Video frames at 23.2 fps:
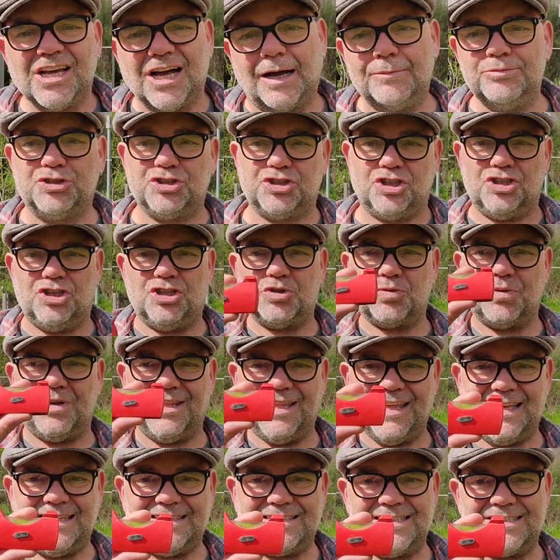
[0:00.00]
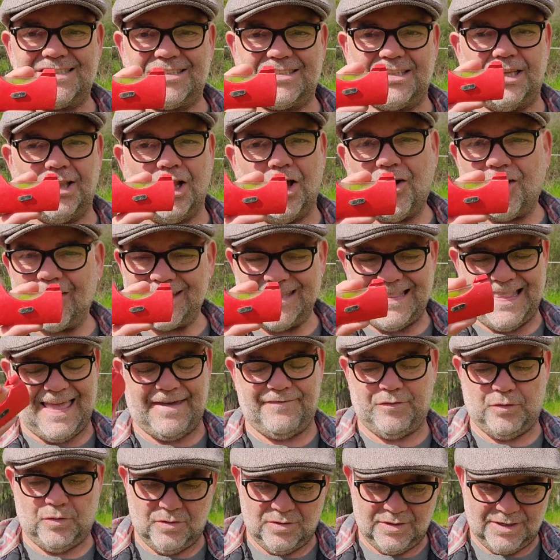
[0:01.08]
I'm just going to use one of these. This is a line
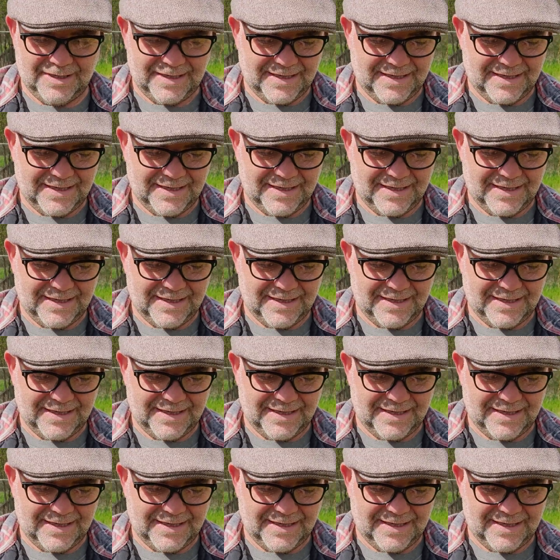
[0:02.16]
level,